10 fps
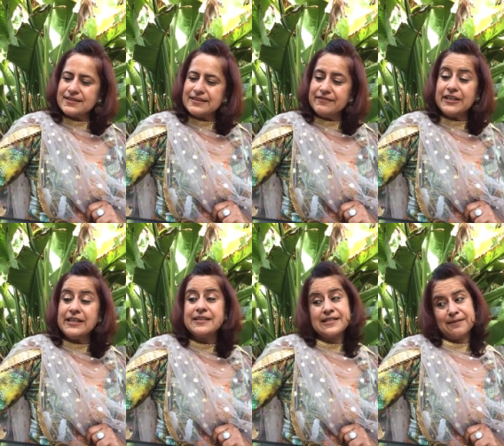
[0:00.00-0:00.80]
It's a
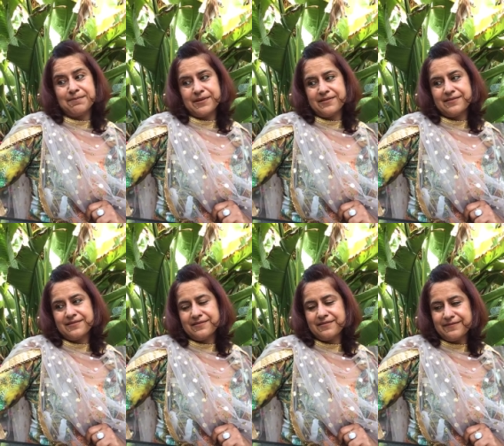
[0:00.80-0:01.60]
very deep
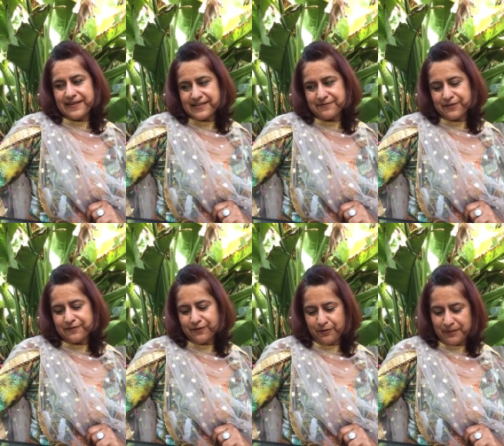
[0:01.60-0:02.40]
festival
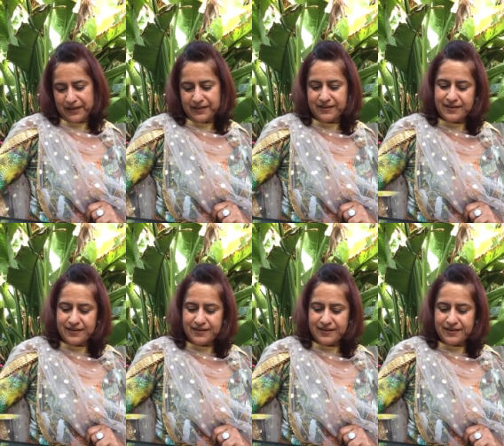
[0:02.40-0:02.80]
for me.